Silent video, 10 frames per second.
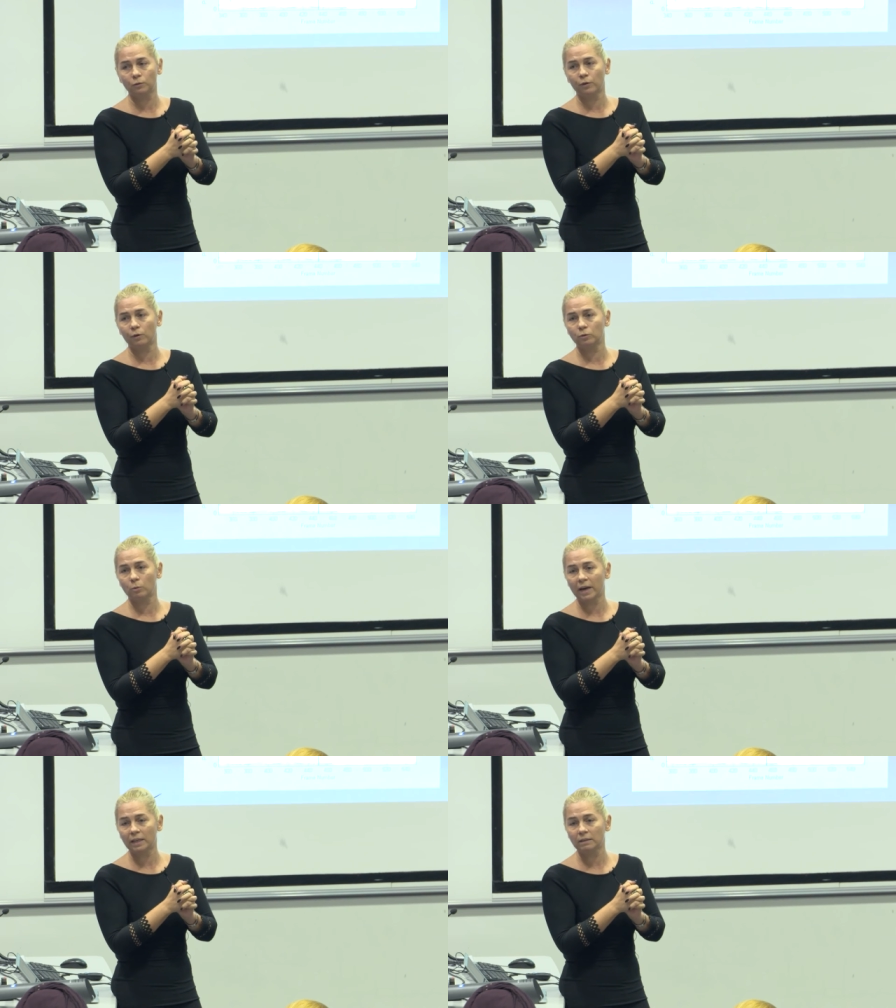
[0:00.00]
for
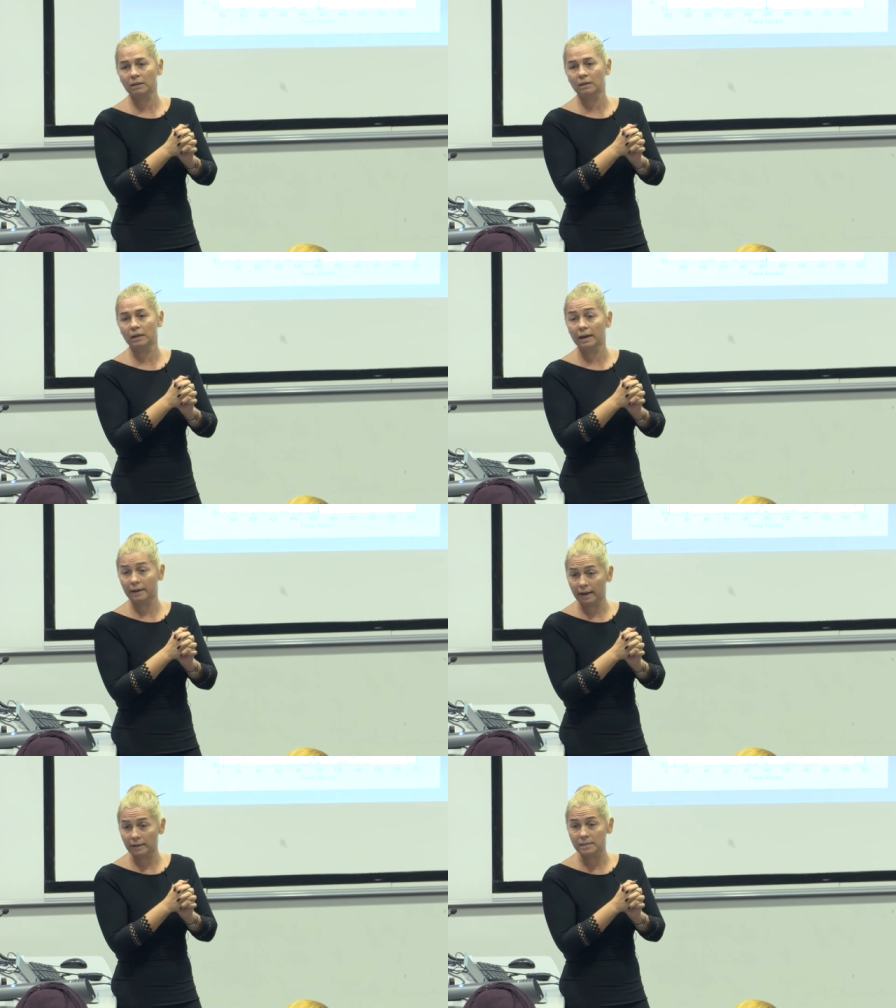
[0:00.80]
automatic
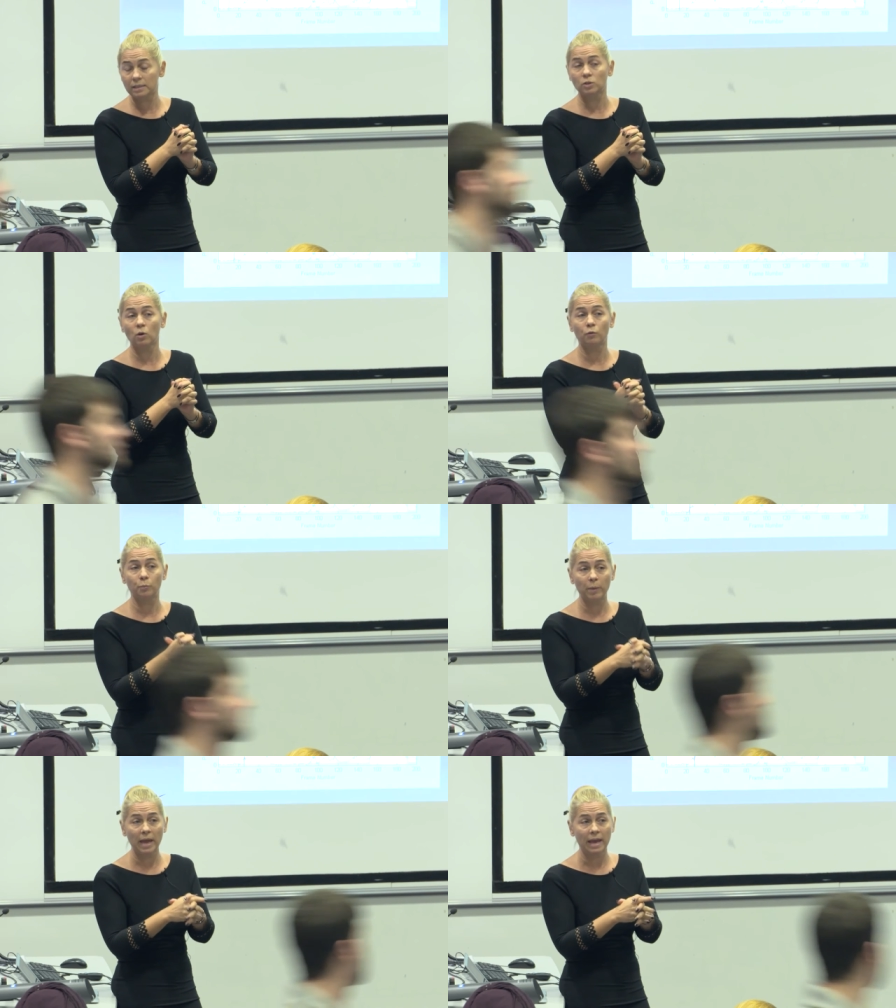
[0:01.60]
analysis of
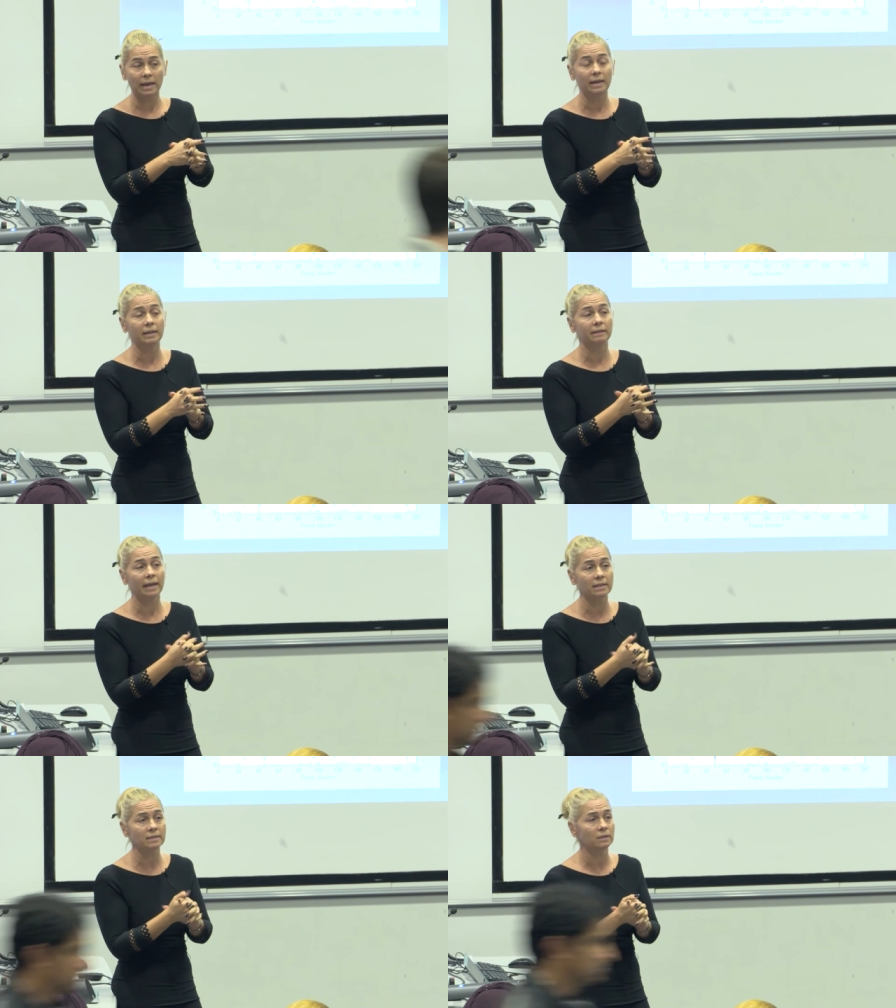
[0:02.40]
pain and
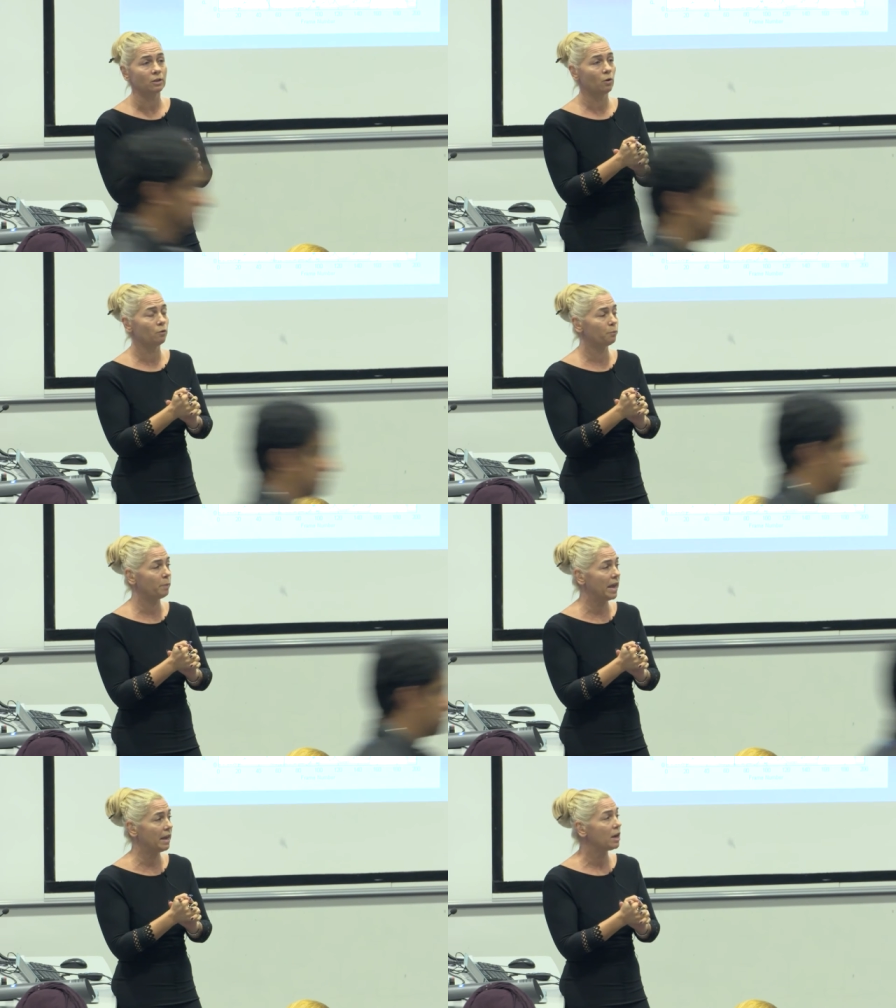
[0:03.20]
intensity of
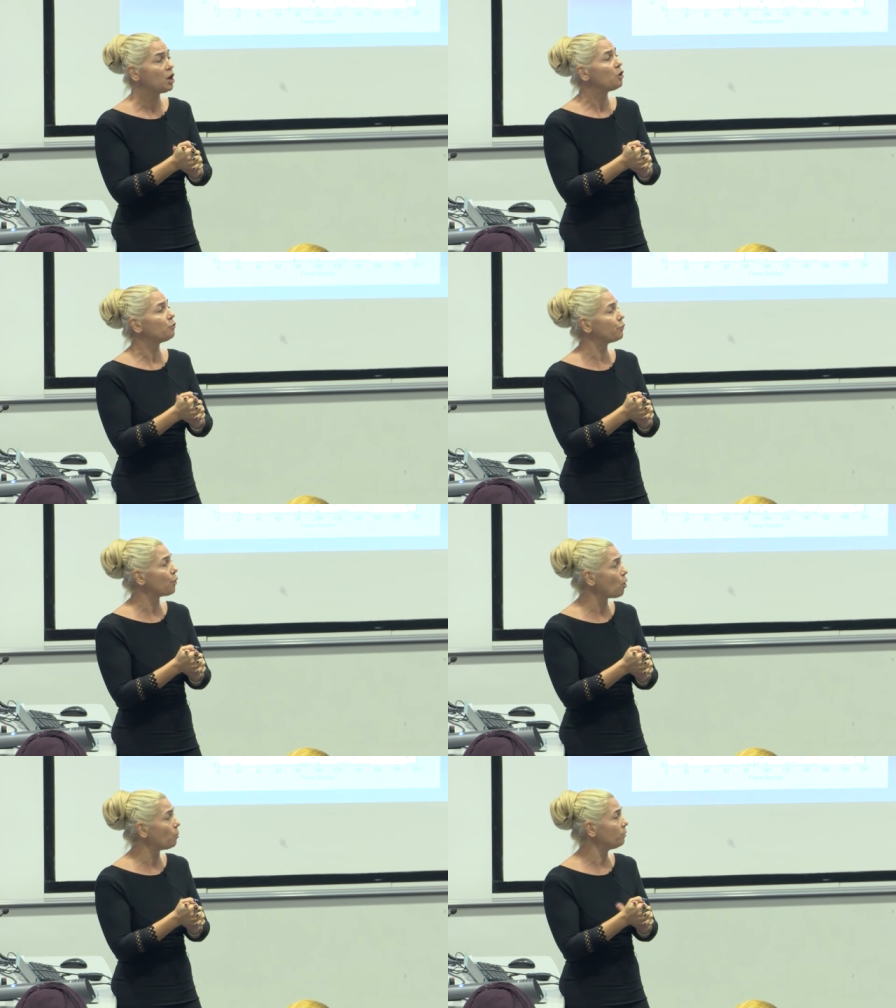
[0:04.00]
pain
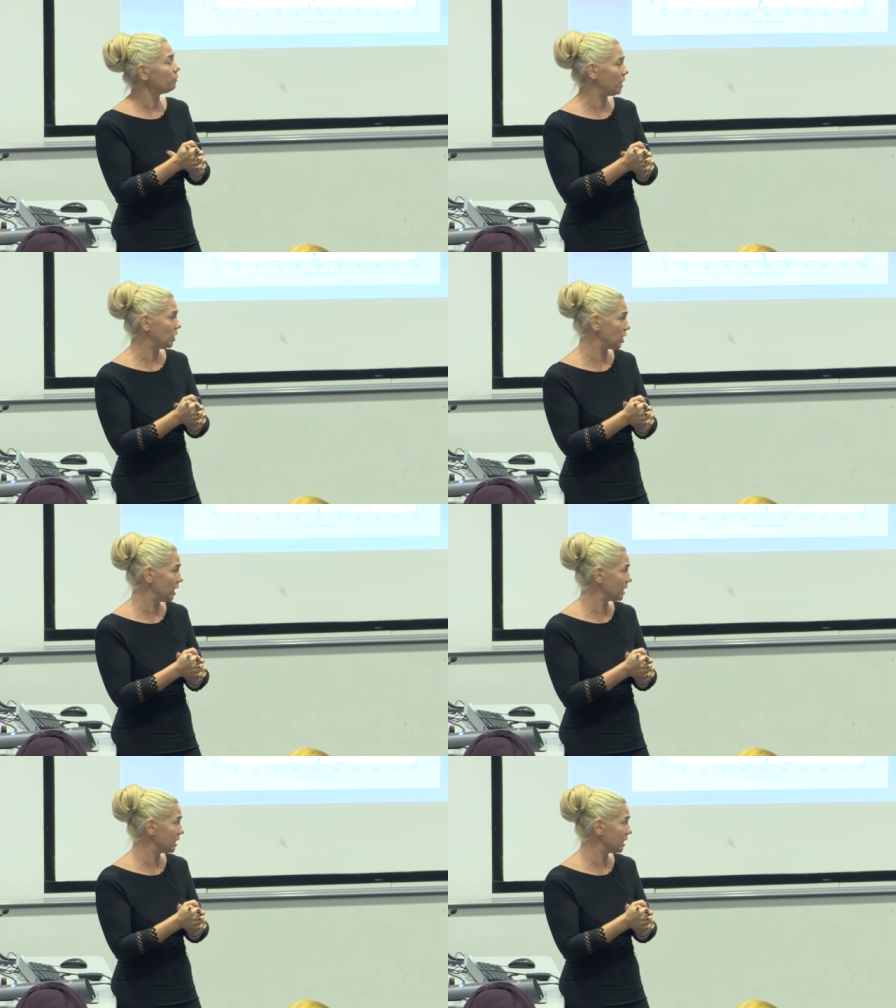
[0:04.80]
from facial